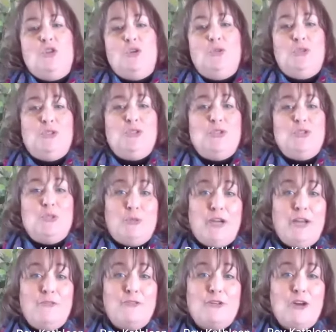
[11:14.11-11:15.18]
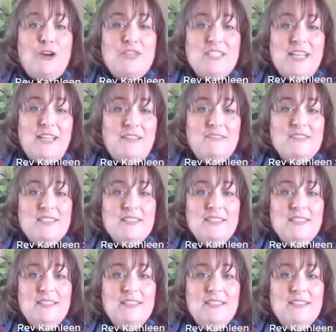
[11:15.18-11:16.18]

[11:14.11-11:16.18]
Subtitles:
to learn to pray for ourselves.